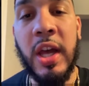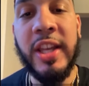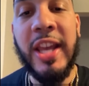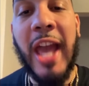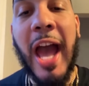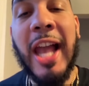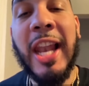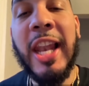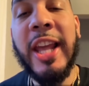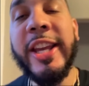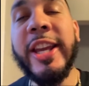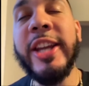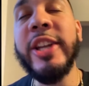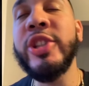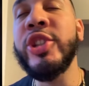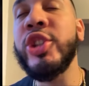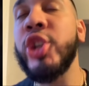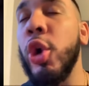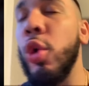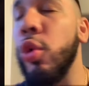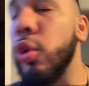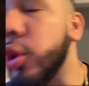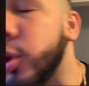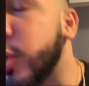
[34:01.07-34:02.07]
Y'all looking
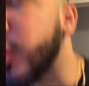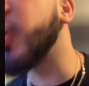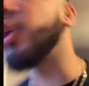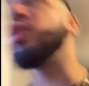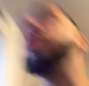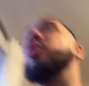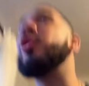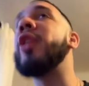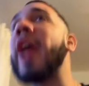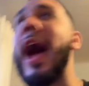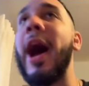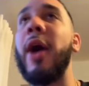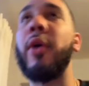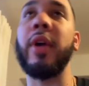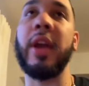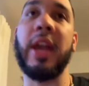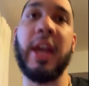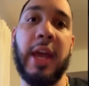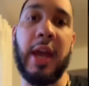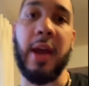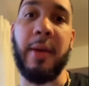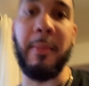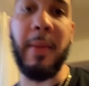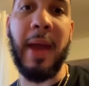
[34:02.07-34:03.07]
too cute out
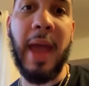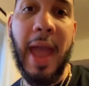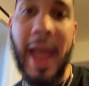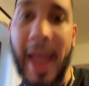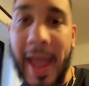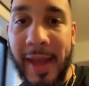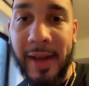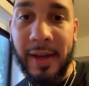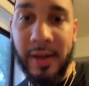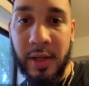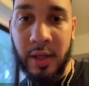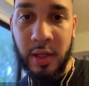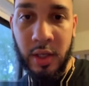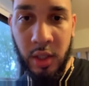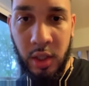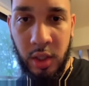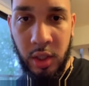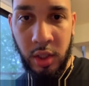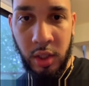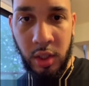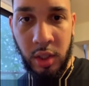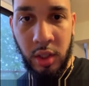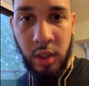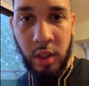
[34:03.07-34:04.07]
here, man.
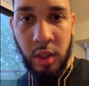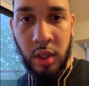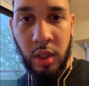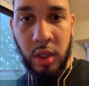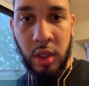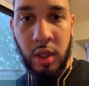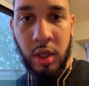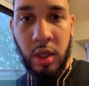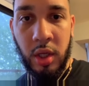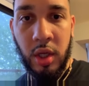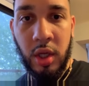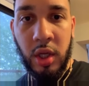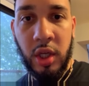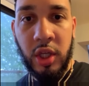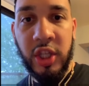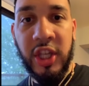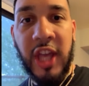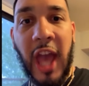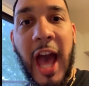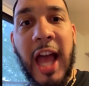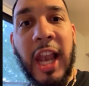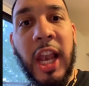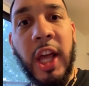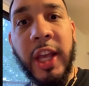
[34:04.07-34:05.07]
What?
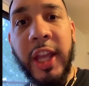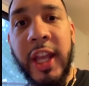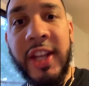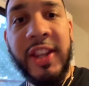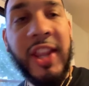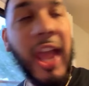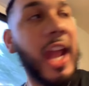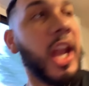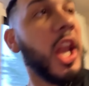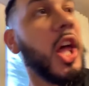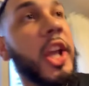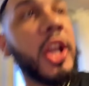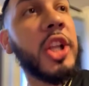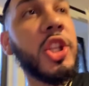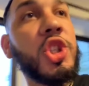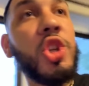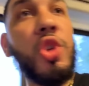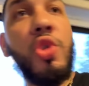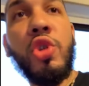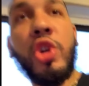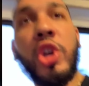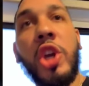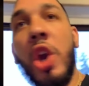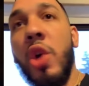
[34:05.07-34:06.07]
Y'all looking, they looking
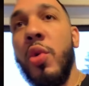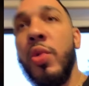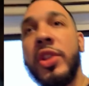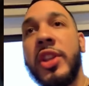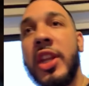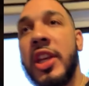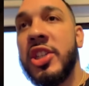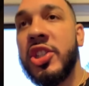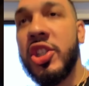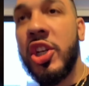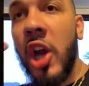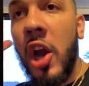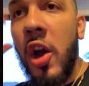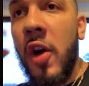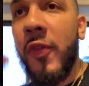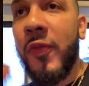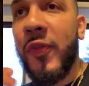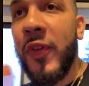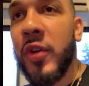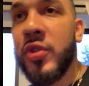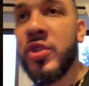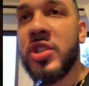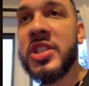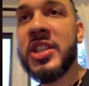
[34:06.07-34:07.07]
too cute with these girl
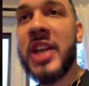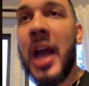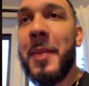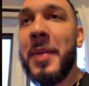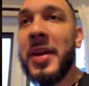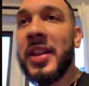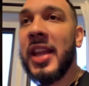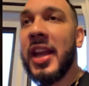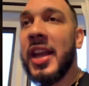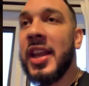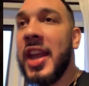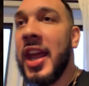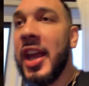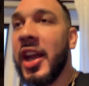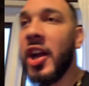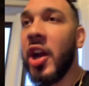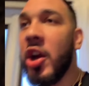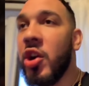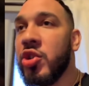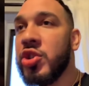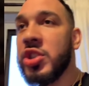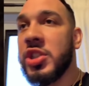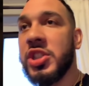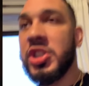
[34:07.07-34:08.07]
filters. Got me thinking they
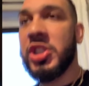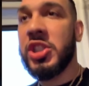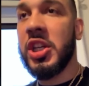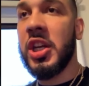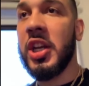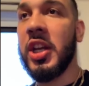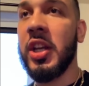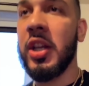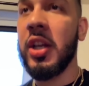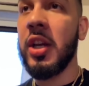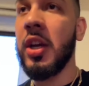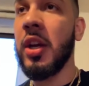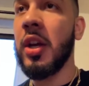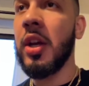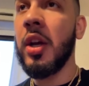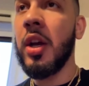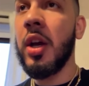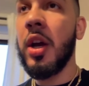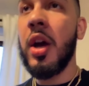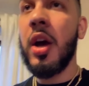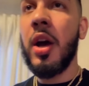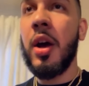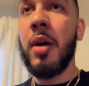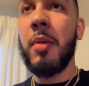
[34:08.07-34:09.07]
girls and shit. My
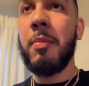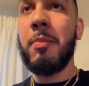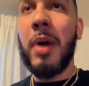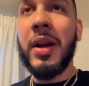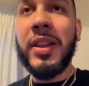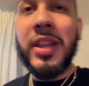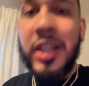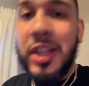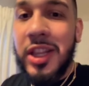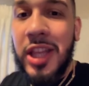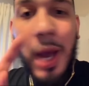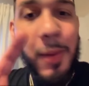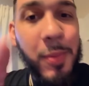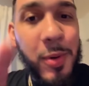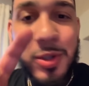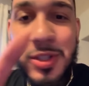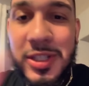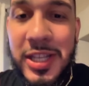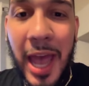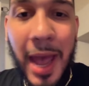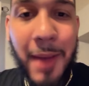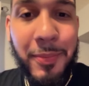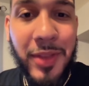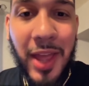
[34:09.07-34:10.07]
man. About to double
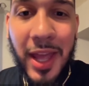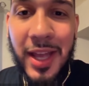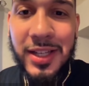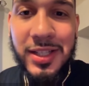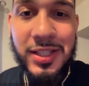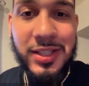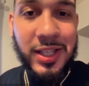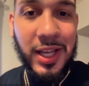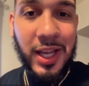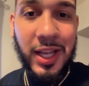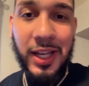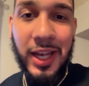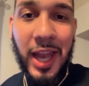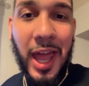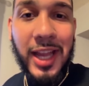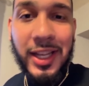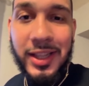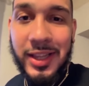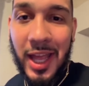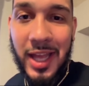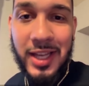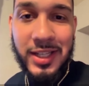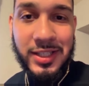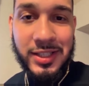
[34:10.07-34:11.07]
tap they shit,
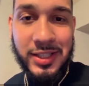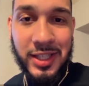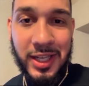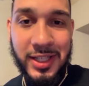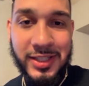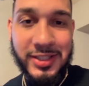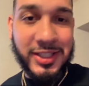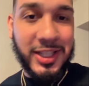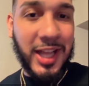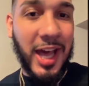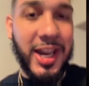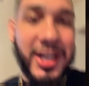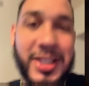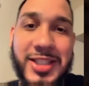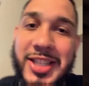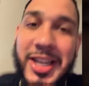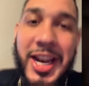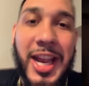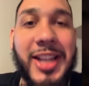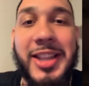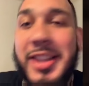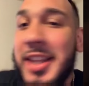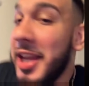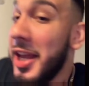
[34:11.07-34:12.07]
like they shit, slide into
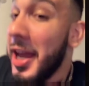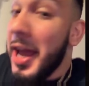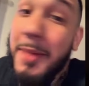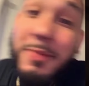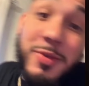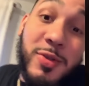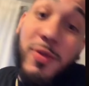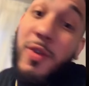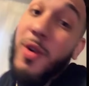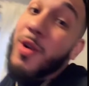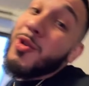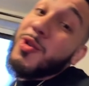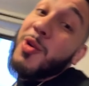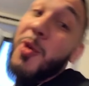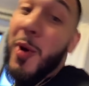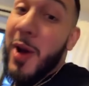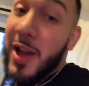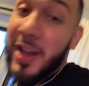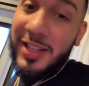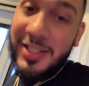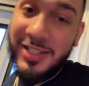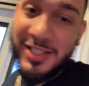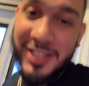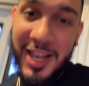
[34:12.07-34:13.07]
their DMs real
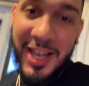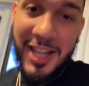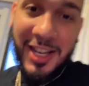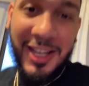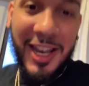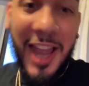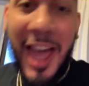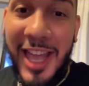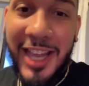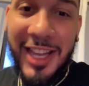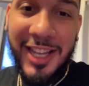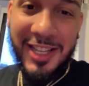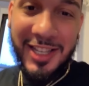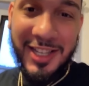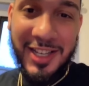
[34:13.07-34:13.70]
quick, said like.